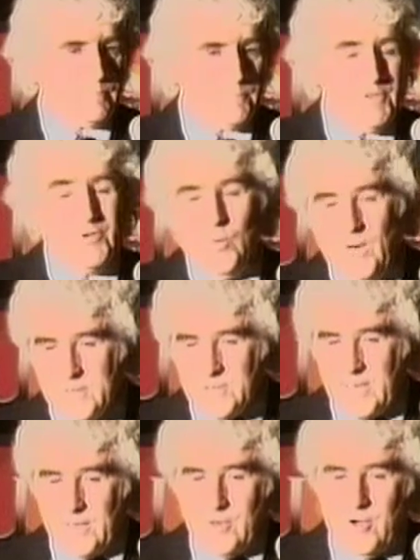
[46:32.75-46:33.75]
He said, well, I
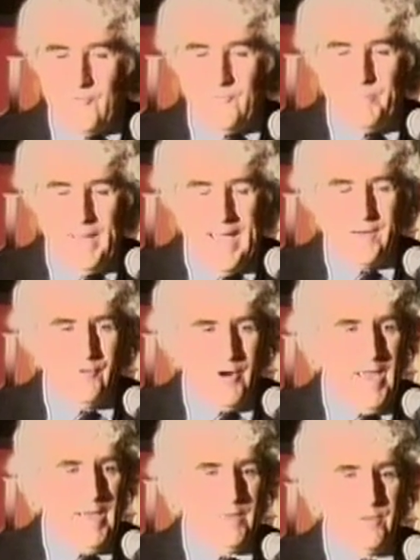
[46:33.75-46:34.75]
just got a call from Pat
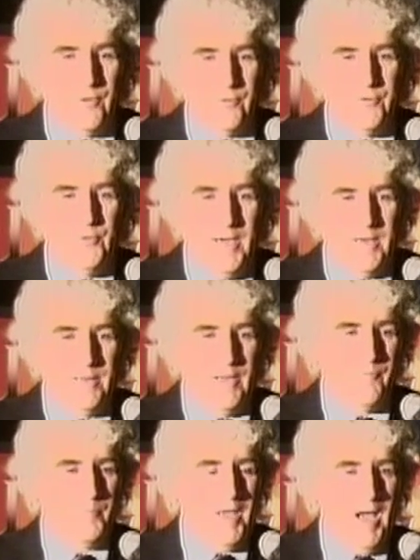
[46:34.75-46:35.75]
Gray, you know, the new head of the
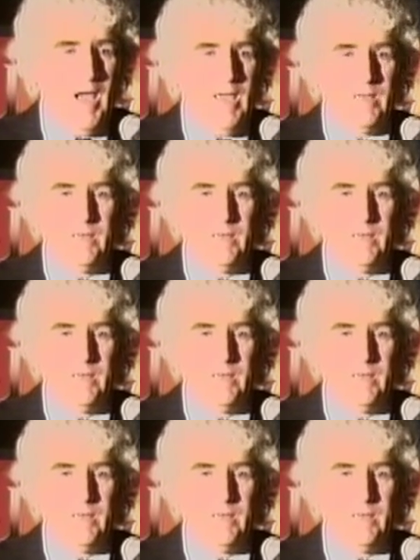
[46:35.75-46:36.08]
FBI,